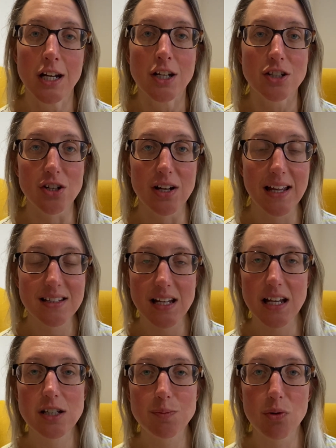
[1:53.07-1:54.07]
So let's
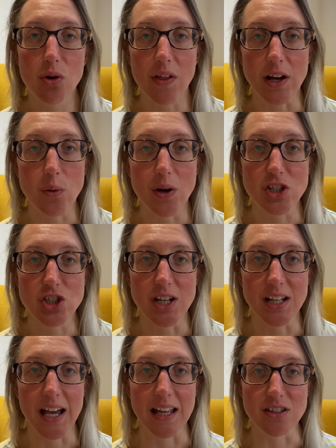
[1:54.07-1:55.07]
explore that question
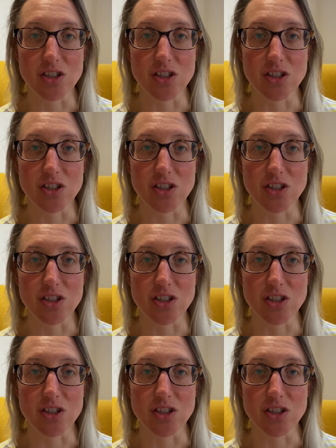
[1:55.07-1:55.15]
again.